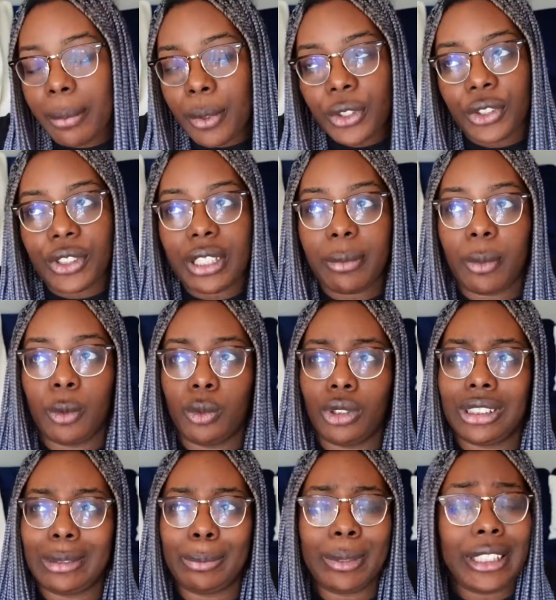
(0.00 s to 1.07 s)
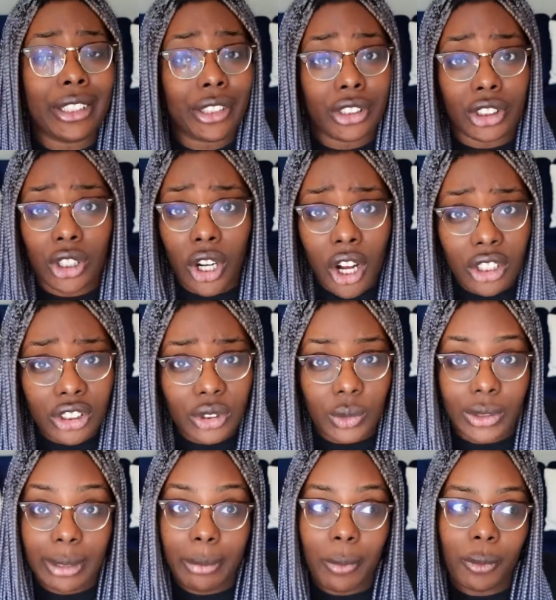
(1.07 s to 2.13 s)
up on you, they won't just be there to talk
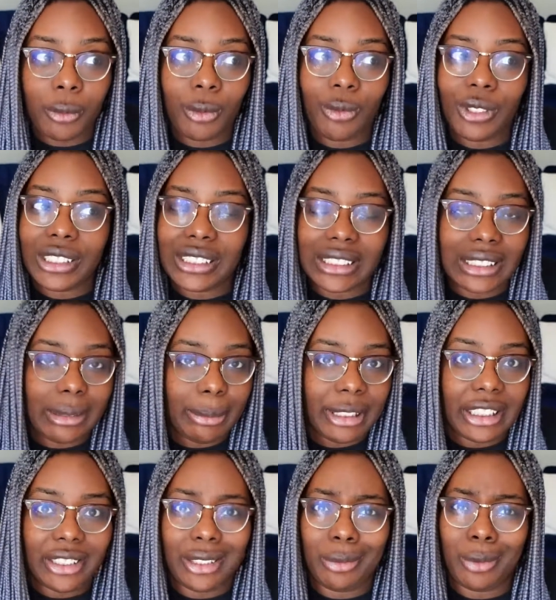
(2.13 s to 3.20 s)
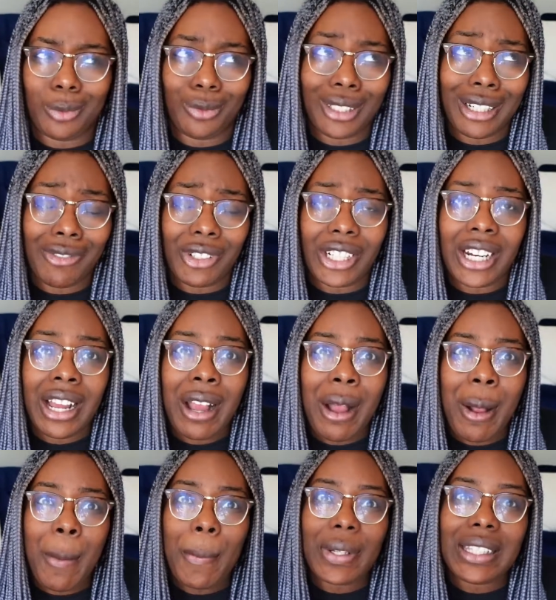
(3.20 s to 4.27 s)
to, they won't physically be there, they won't whatever.
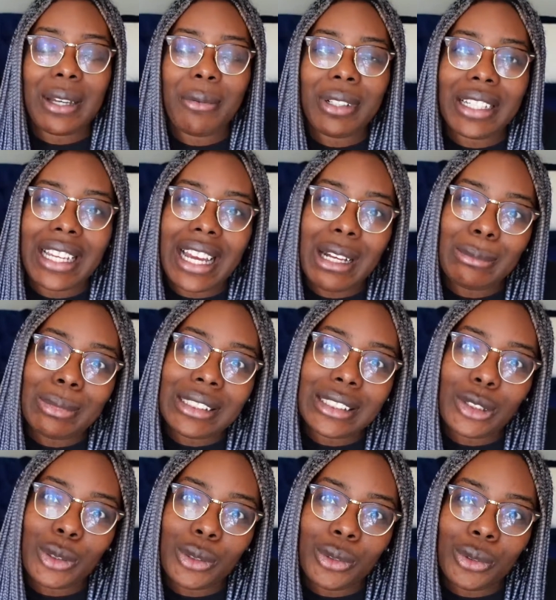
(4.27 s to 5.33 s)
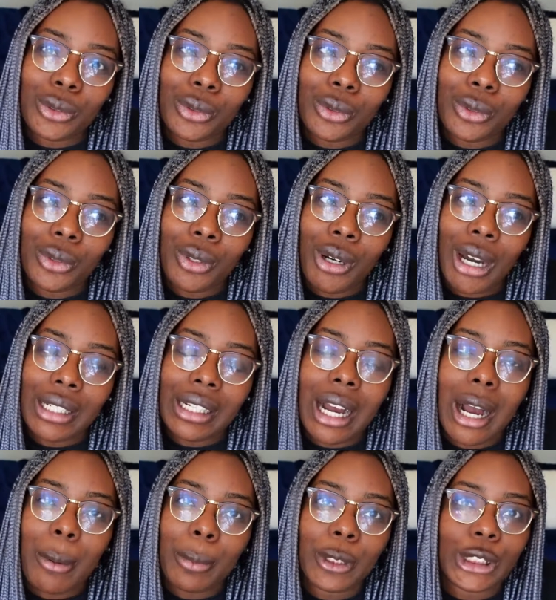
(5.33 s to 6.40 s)
But then when it comes to an
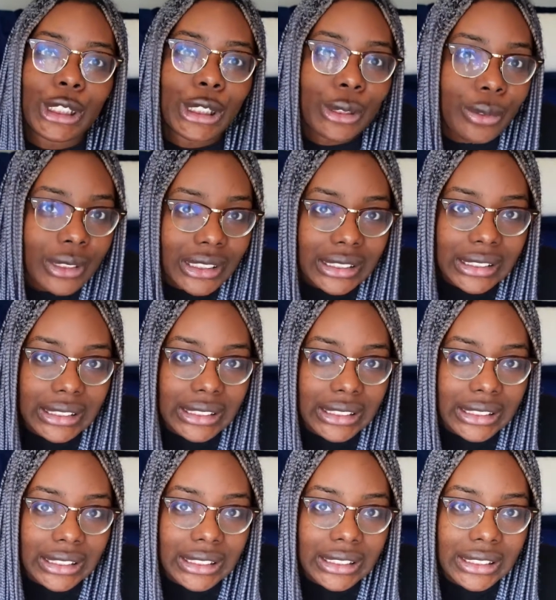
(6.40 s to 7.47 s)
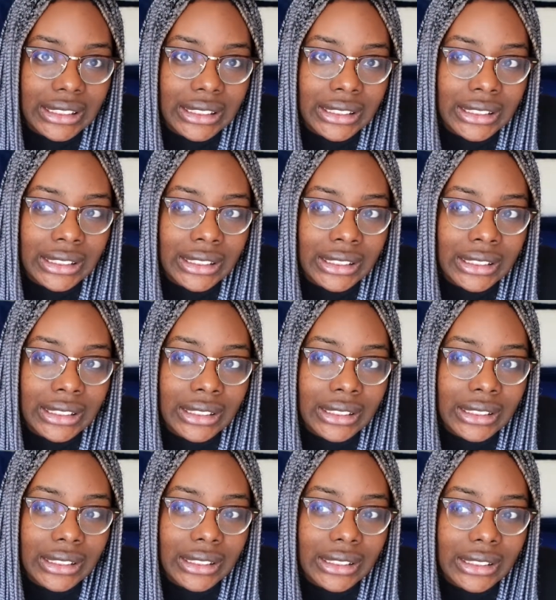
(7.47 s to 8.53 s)
opportunity,
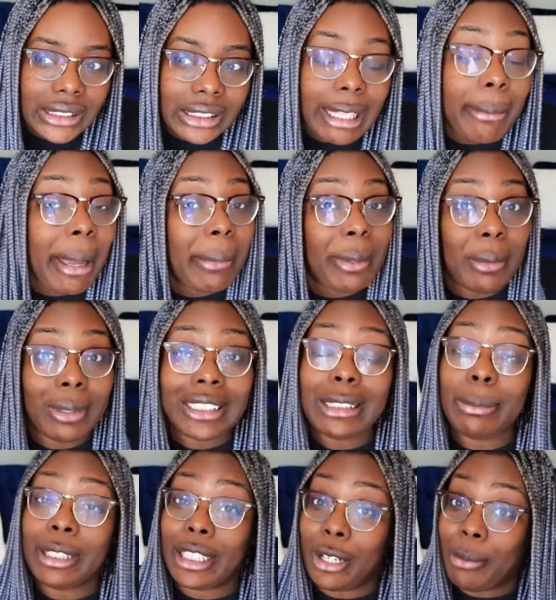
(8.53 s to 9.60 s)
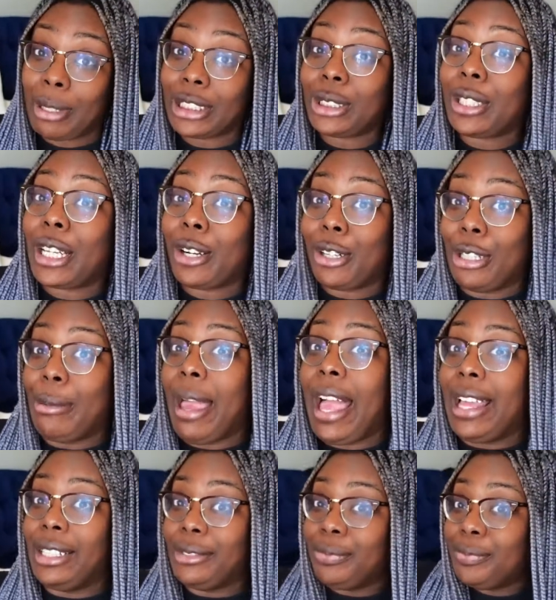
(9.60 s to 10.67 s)
they might be busy, but they gonna make sure they call you
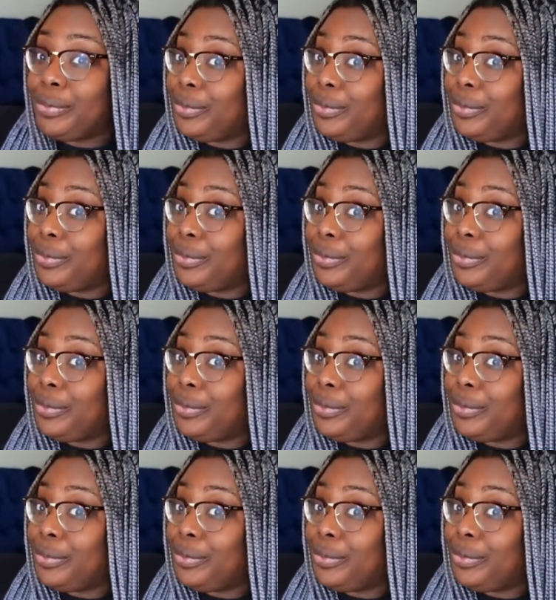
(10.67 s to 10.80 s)
back.